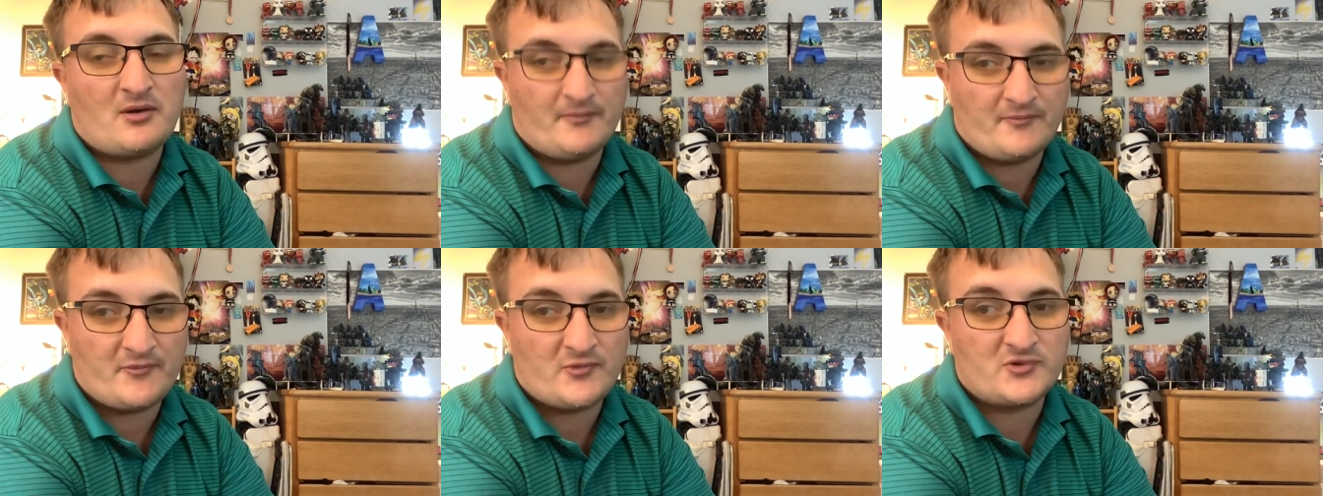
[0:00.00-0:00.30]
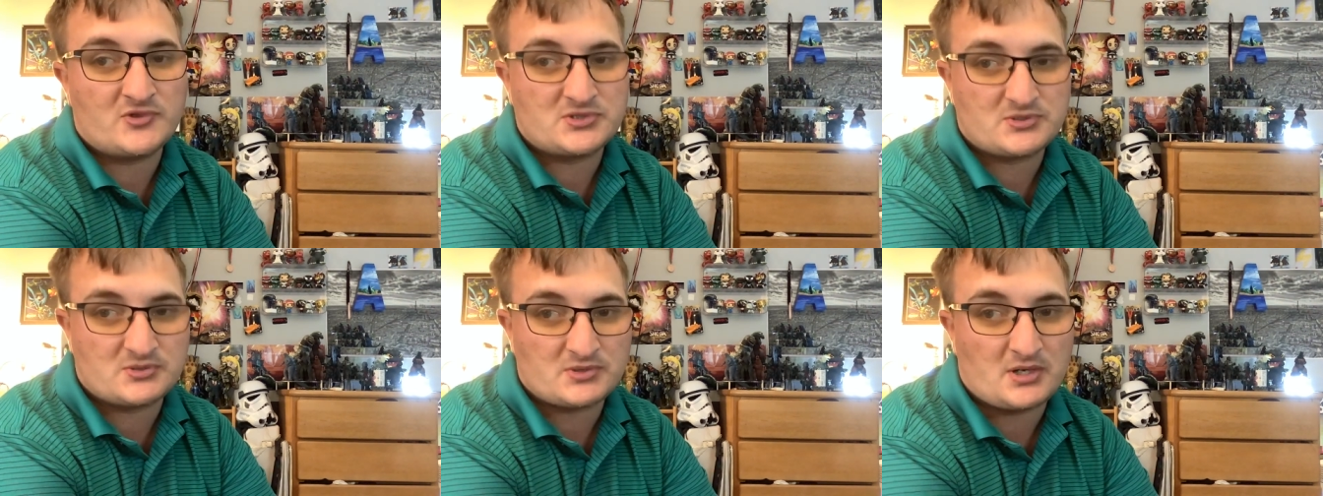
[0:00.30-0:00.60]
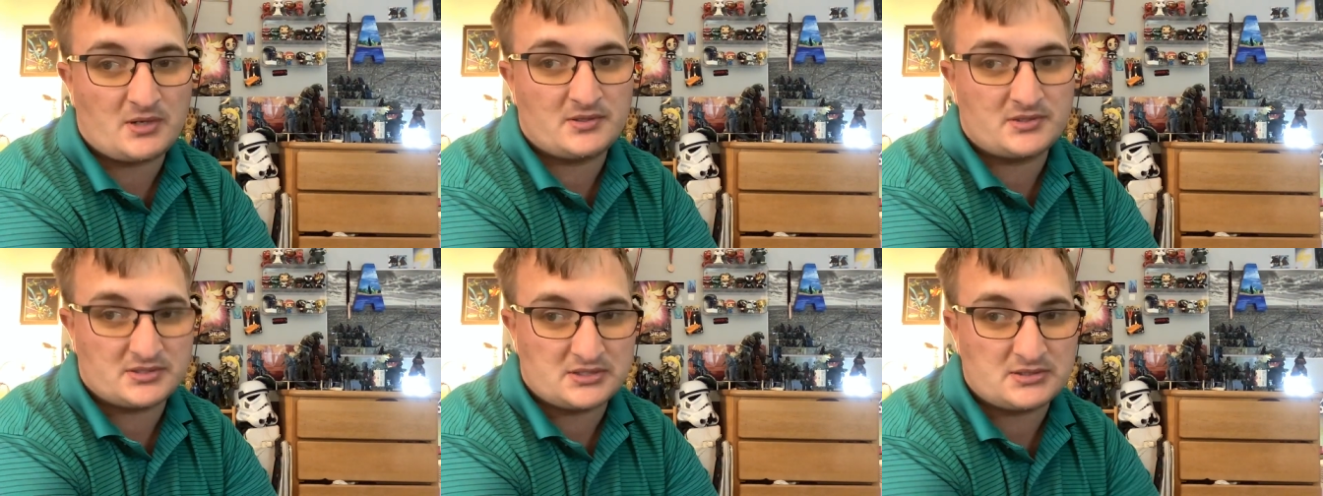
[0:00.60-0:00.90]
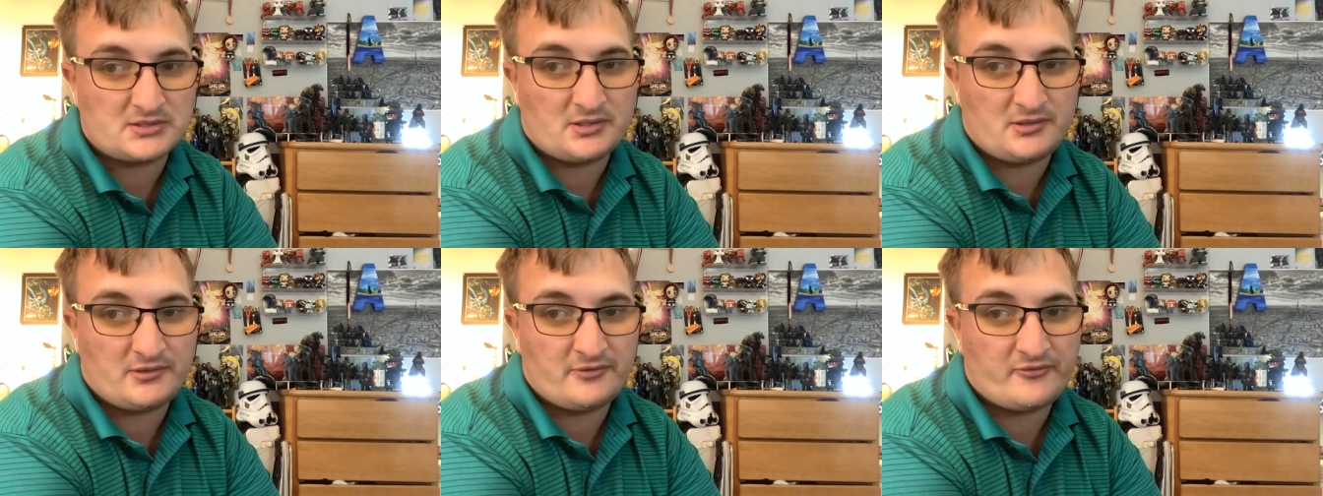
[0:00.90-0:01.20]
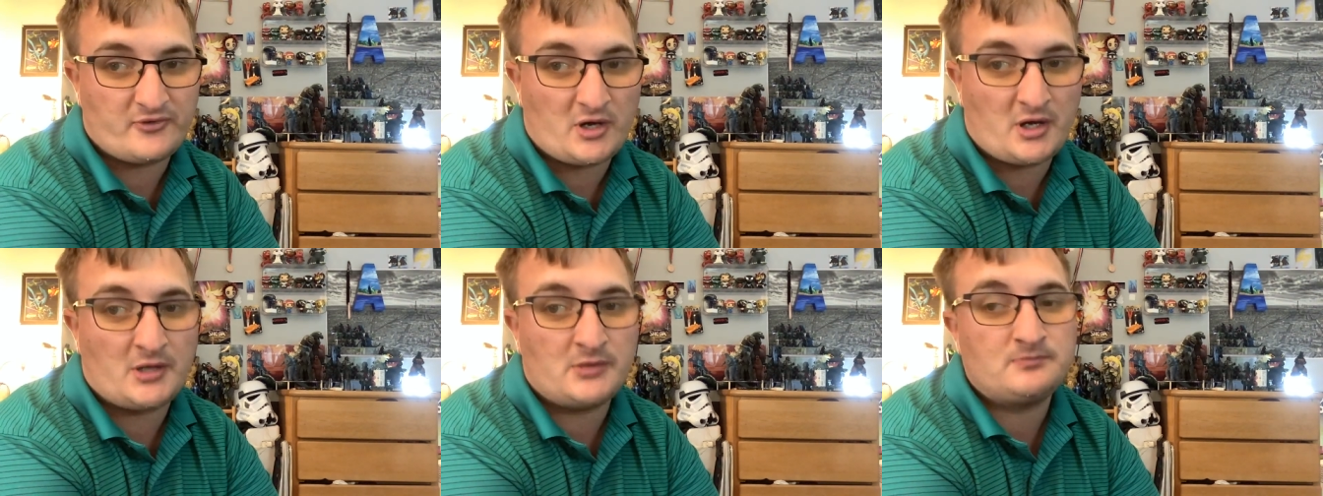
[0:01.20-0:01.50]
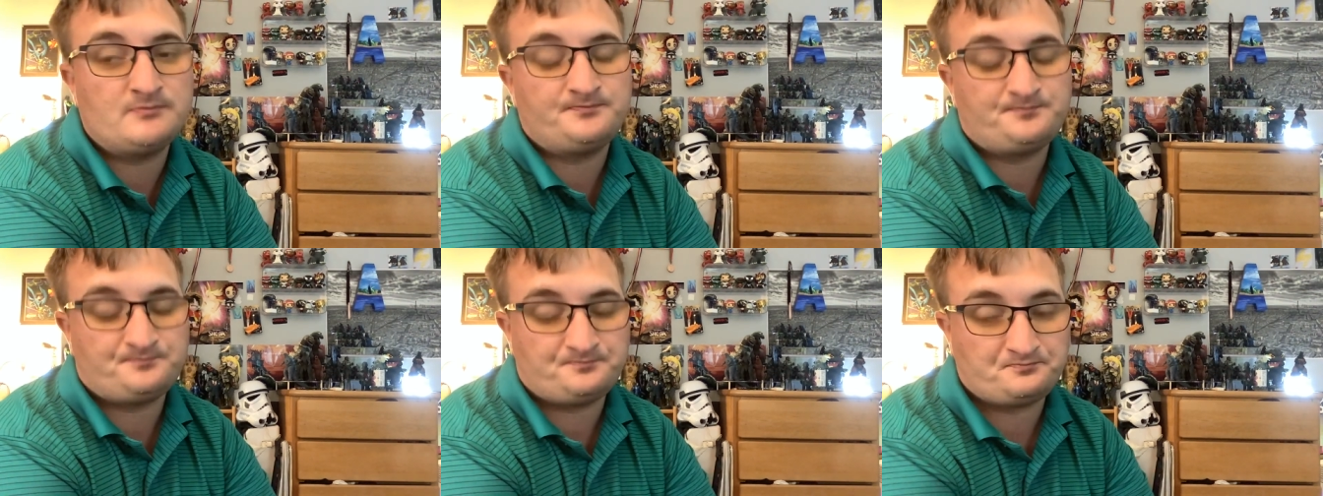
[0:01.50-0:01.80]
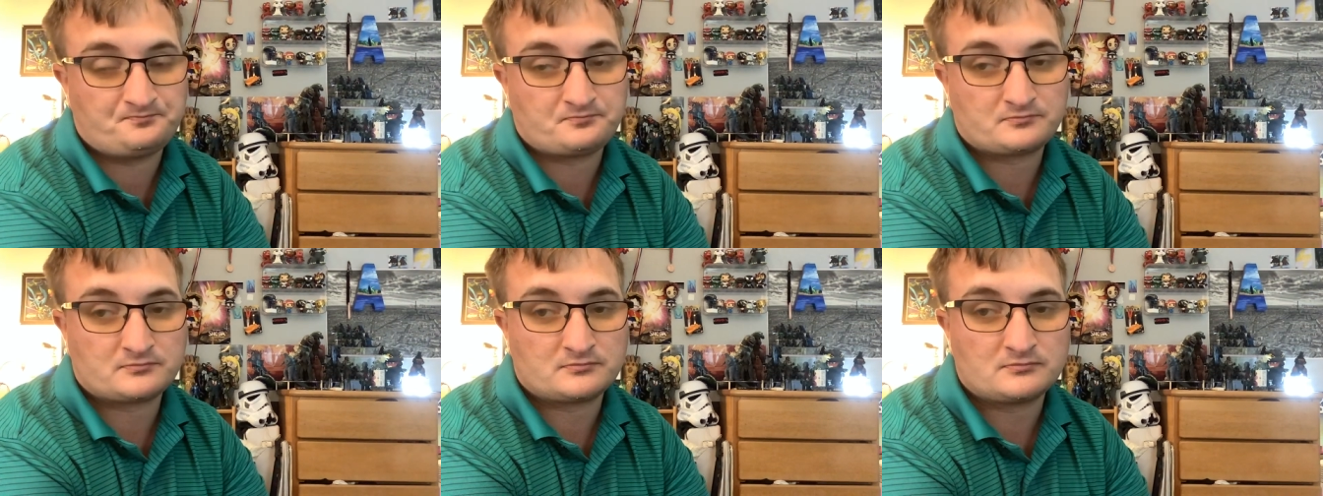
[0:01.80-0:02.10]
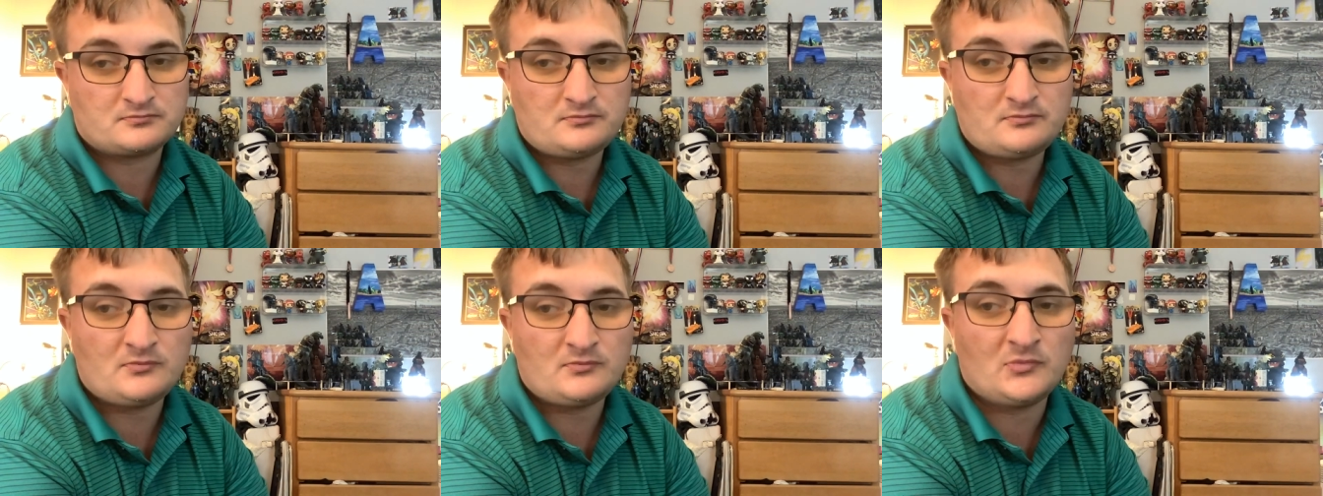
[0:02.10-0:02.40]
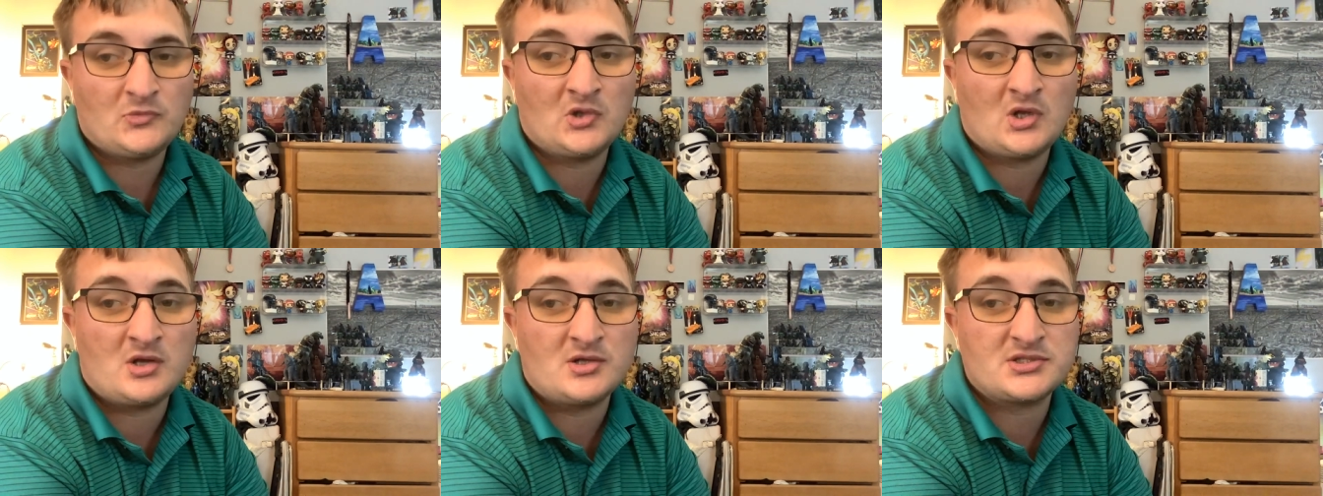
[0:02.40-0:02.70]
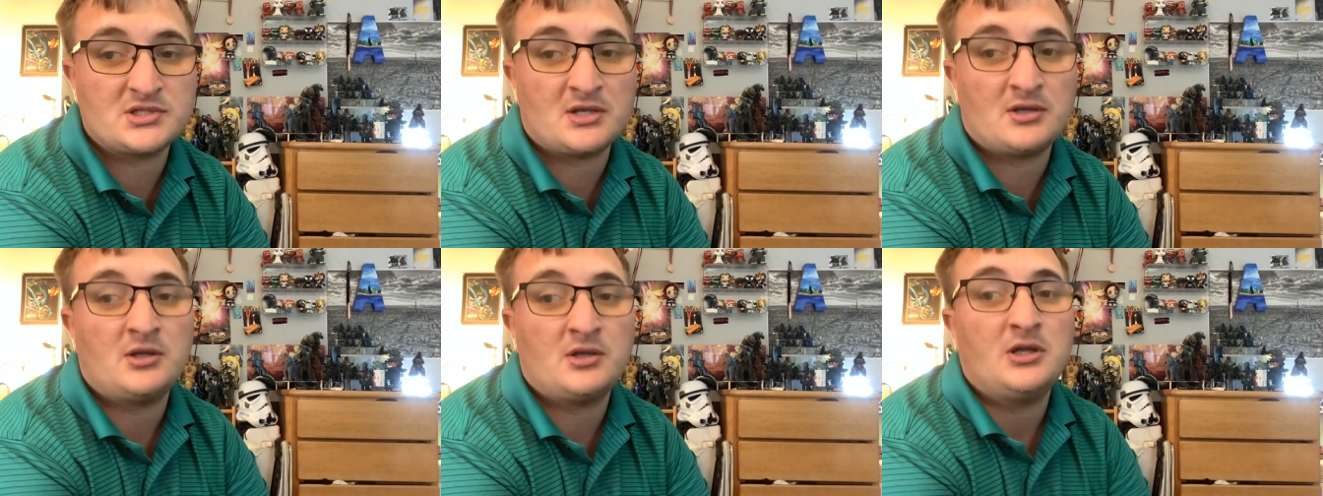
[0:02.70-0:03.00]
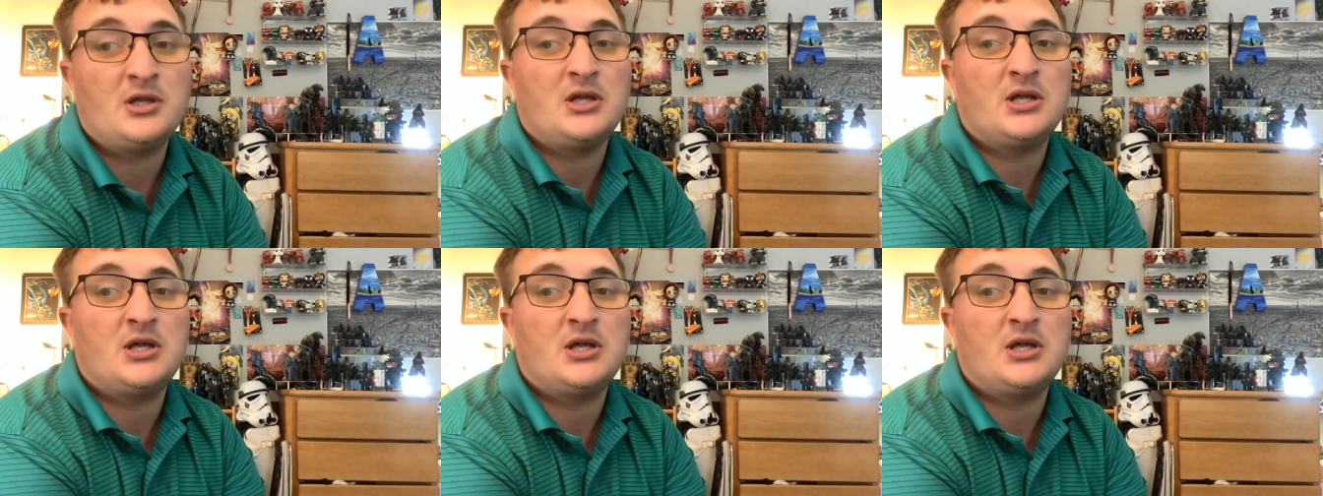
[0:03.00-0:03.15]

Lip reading: but it's coming this coming fall and all the stuff.